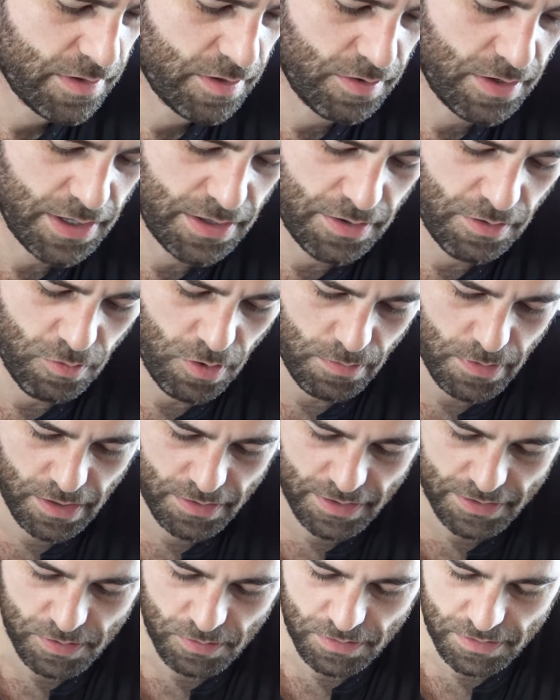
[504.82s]
Okay, the aroma
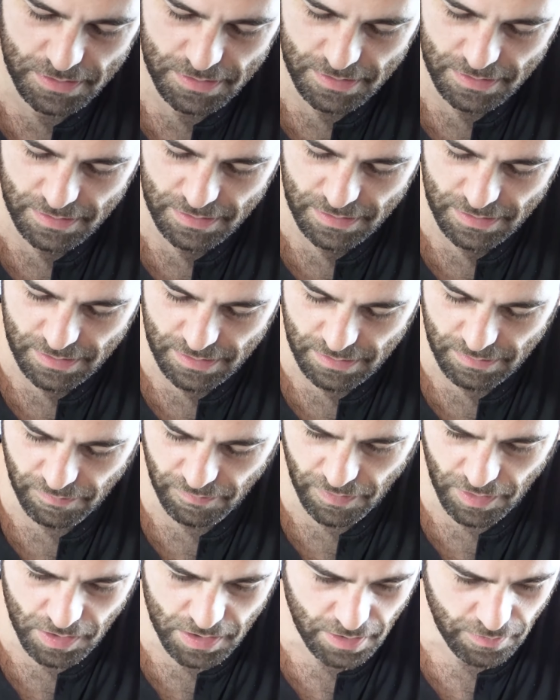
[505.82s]
on this one's
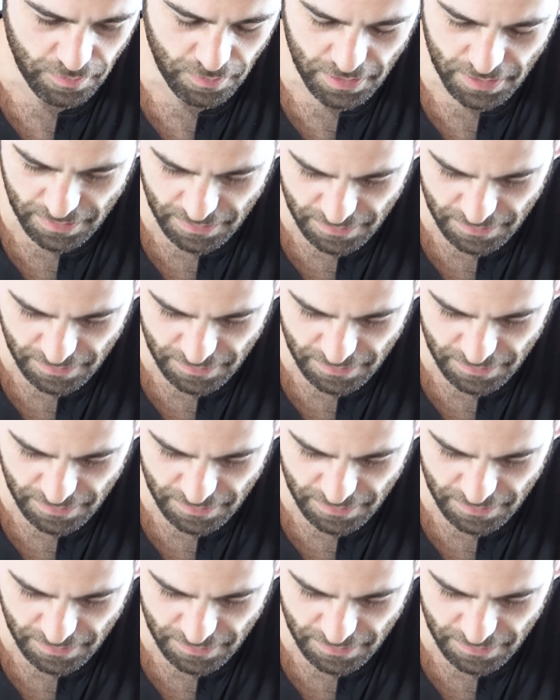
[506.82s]
very different.